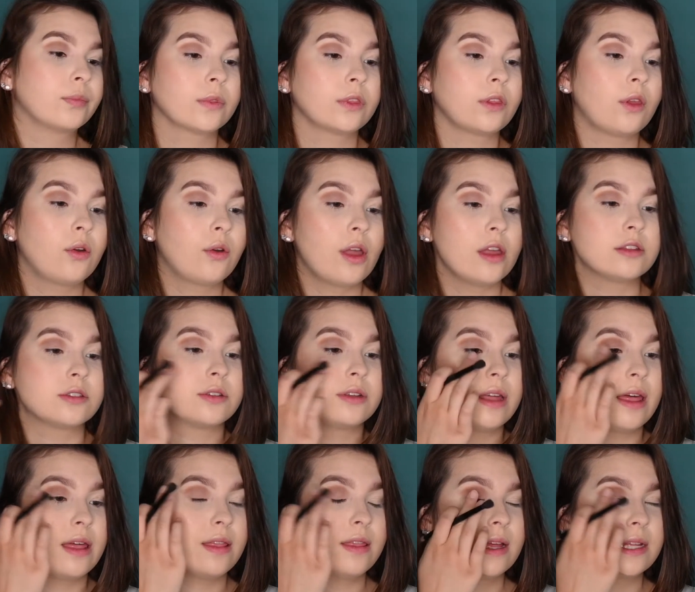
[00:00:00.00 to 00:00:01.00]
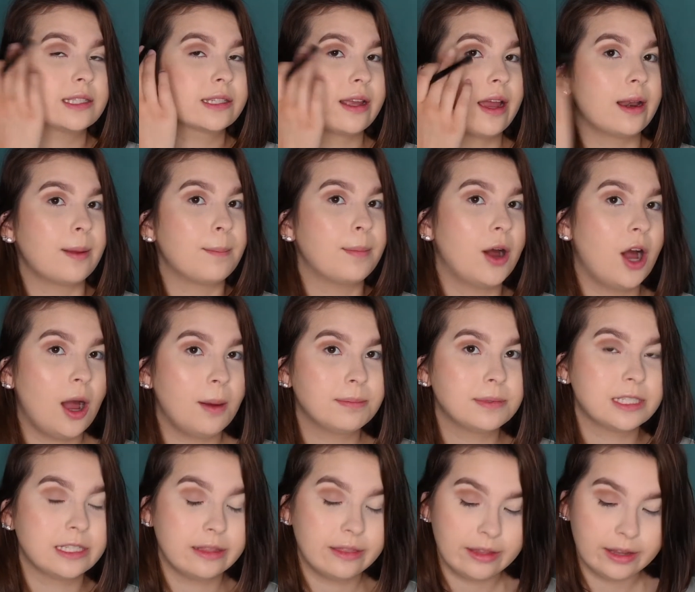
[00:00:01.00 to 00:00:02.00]
Okay, so now that that's kind of
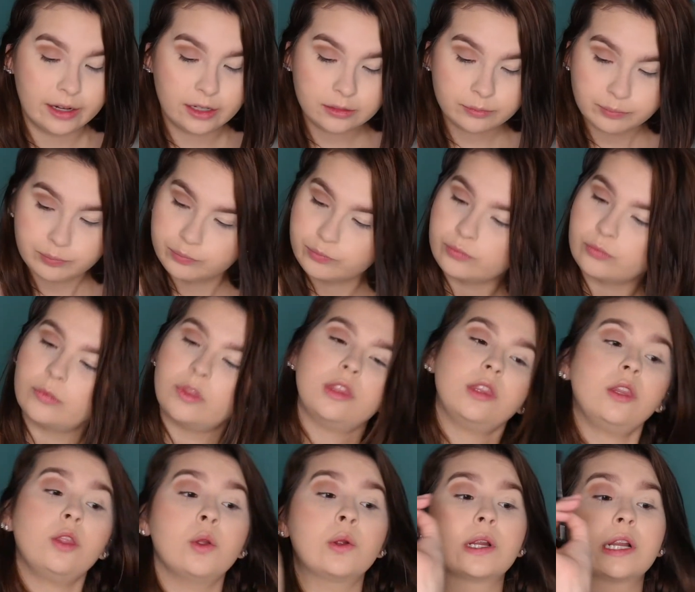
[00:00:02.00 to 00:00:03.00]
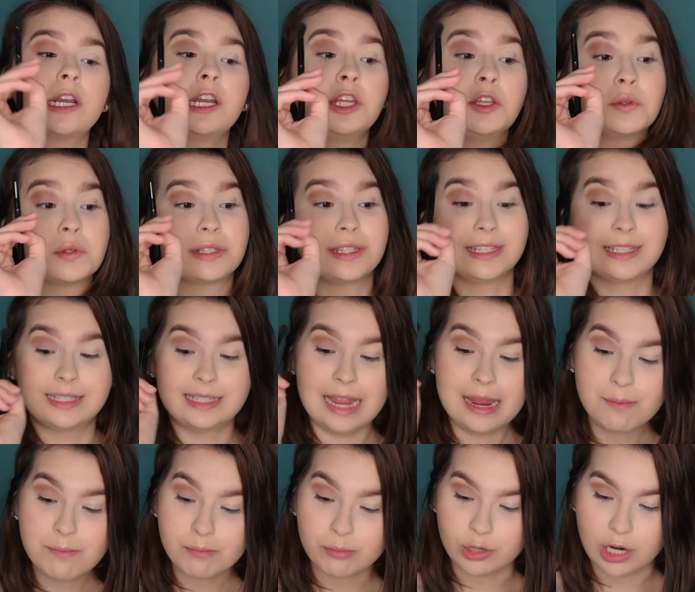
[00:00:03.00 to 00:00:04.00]
popped in there, we're gonna use the
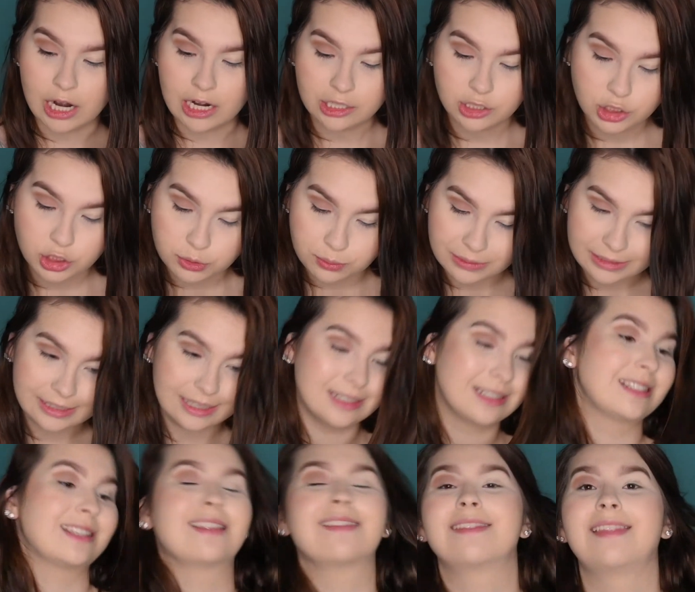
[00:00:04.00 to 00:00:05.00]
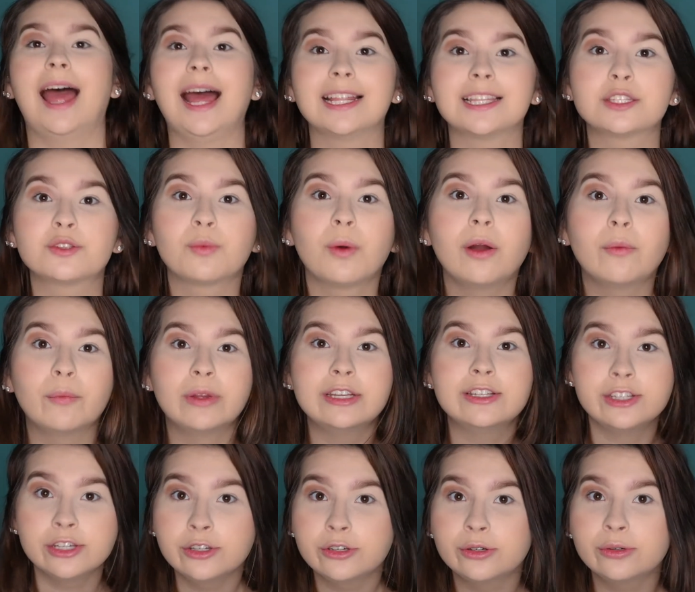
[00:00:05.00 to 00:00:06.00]
same brush because that's what we
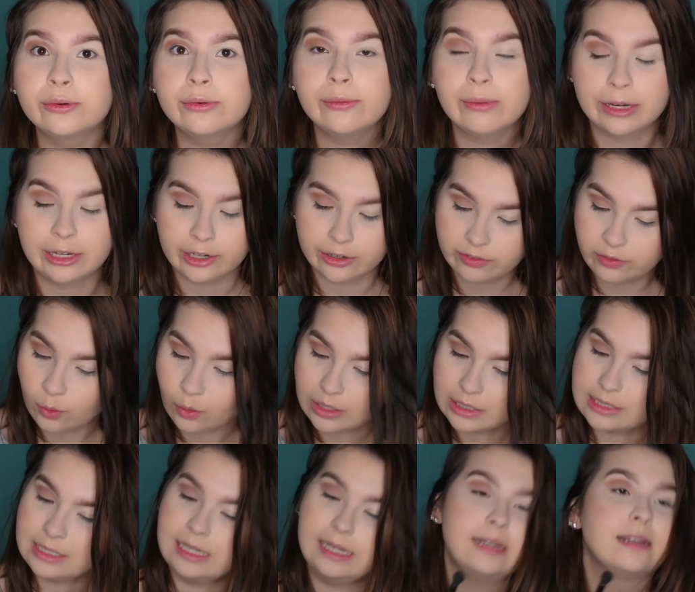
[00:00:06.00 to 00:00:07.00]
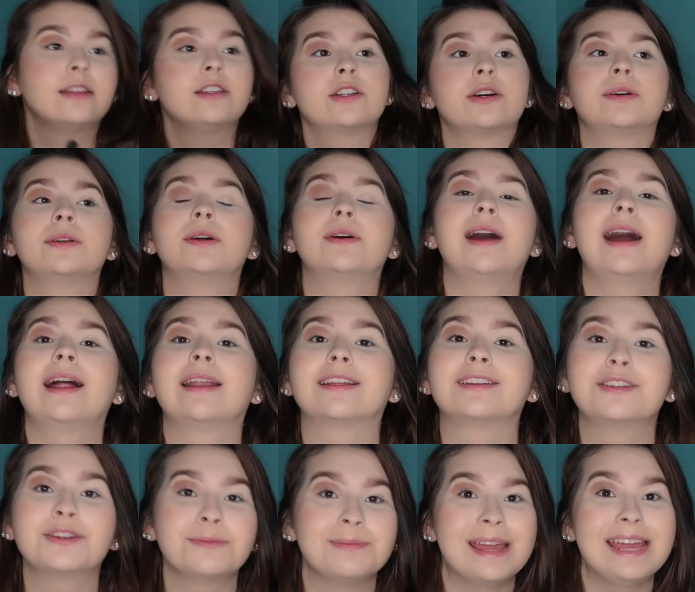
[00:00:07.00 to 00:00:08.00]
do when you're 14 and don't know how to
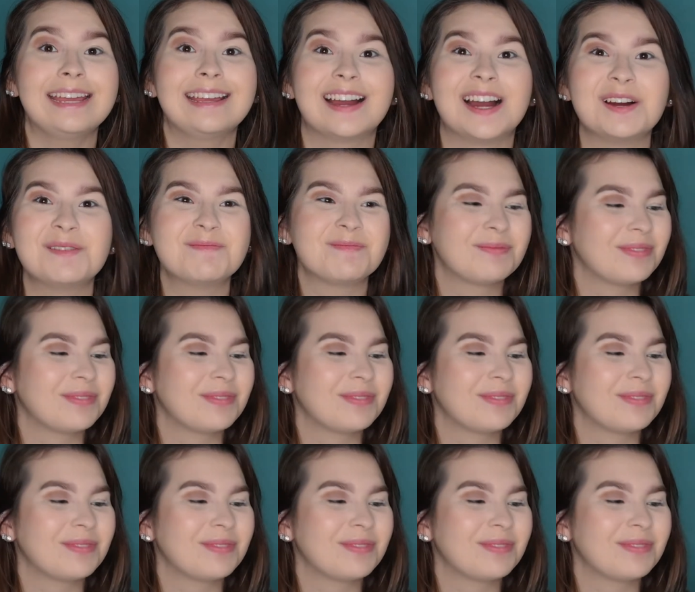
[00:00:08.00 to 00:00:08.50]
do makeup.